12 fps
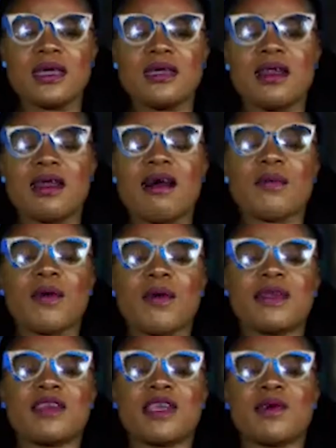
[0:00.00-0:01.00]
The La
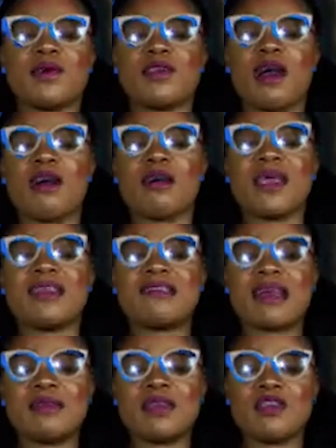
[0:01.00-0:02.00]
Republic of the Cameroon Army
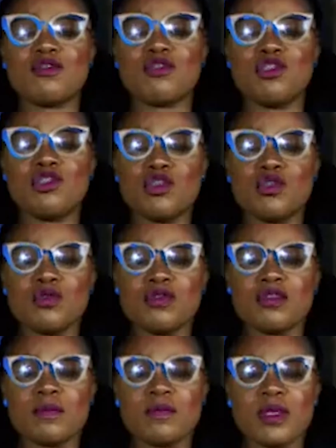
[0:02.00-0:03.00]
attempted to
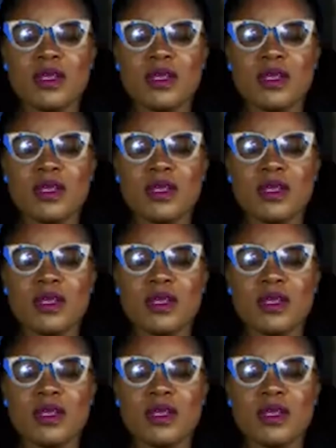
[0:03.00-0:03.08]
use